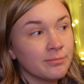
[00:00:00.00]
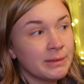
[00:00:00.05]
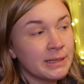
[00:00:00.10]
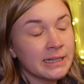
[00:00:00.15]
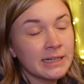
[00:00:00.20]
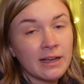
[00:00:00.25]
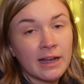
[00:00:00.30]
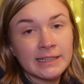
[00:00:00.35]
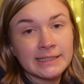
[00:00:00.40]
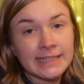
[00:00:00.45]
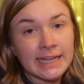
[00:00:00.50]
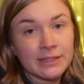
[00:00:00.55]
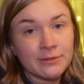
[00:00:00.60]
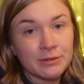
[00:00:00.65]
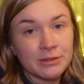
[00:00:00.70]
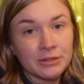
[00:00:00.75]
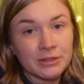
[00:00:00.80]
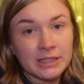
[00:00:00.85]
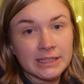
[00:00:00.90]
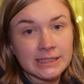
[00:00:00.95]
been in contact
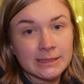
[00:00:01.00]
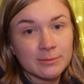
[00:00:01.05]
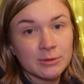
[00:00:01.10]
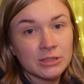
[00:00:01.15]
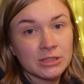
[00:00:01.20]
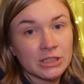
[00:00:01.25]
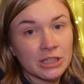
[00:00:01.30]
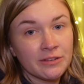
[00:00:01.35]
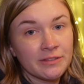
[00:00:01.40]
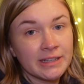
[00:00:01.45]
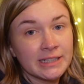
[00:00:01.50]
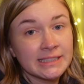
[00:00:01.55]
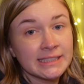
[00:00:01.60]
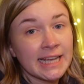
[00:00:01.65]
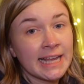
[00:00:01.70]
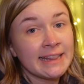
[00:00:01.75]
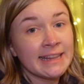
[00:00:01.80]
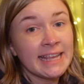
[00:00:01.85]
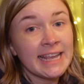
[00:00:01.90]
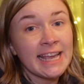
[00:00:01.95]
with their customer service
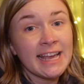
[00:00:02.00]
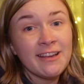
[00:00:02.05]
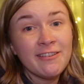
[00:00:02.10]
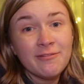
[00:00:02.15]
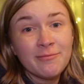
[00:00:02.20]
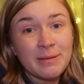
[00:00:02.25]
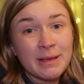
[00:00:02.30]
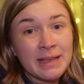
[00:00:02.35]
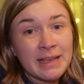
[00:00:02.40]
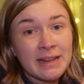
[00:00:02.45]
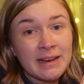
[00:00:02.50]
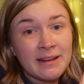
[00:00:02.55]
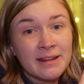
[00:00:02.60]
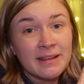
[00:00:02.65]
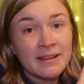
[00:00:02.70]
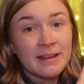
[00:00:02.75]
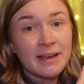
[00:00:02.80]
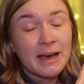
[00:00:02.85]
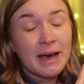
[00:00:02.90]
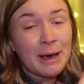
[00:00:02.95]
and they have
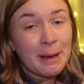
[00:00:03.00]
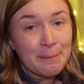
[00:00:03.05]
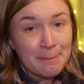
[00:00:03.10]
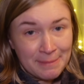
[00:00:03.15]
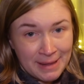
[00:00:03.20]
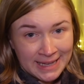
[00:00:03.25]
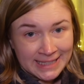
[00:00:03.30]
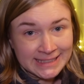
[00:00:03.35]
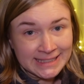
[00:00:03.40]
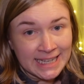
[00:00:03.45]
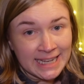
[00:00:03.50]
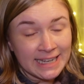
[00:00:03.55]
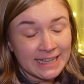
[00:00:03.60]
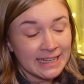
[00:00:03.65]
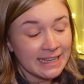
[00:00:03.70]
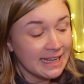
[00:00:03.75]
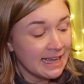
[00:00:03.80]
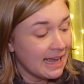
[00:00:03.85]
been amazing.